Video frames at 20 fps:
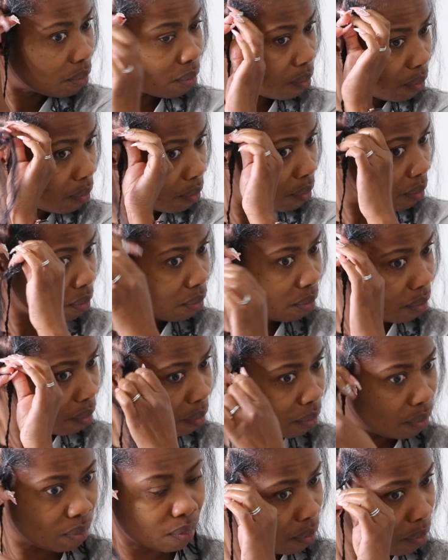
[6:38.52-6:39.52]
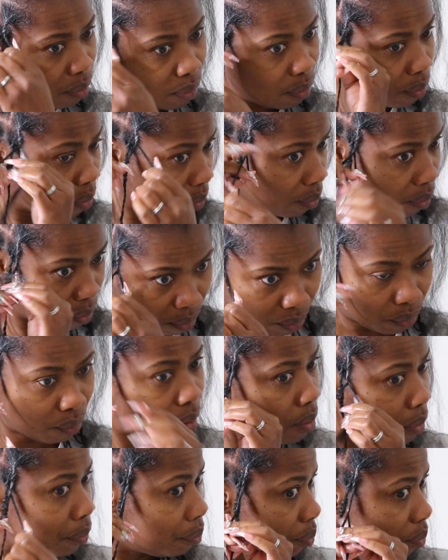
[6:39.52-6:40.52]
And so of course in the front, I put a
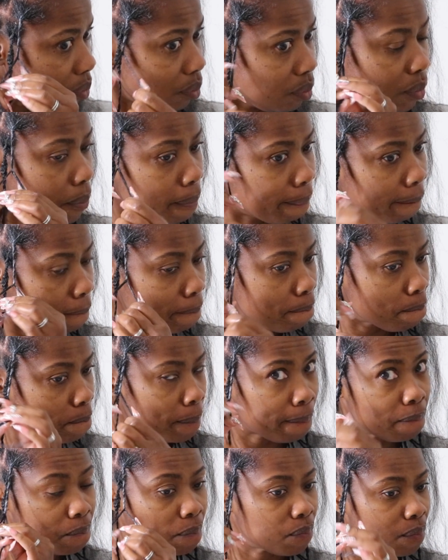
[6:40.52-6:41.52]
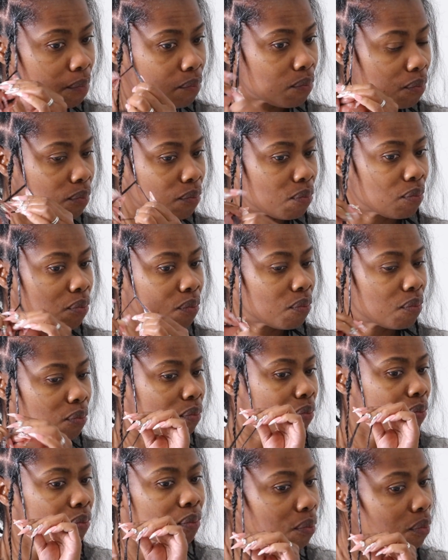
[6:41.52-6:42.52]
little bit of lock and gel in the front, and I twist it
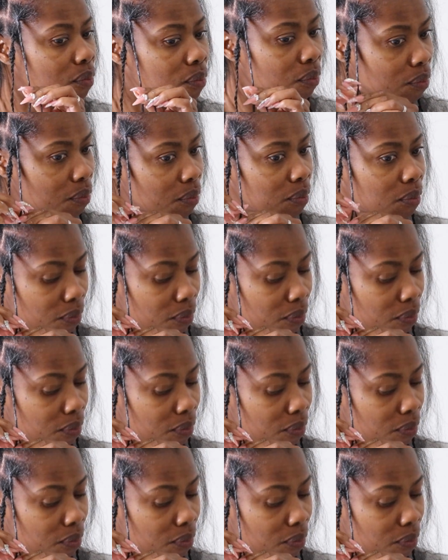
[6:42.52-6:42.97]
down.